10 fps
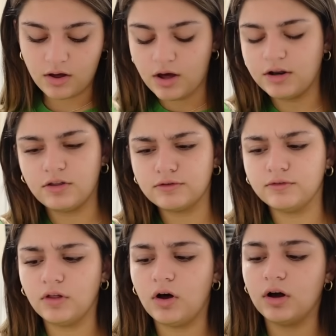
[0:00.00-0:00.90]
another
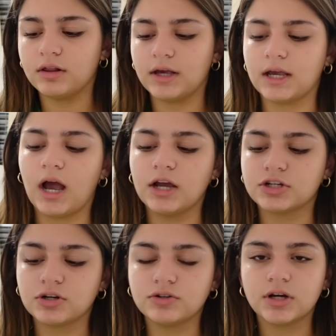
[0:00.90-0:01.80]
vlog, like I
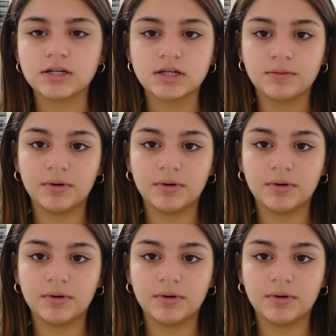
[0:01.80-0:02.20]
showed you guys it,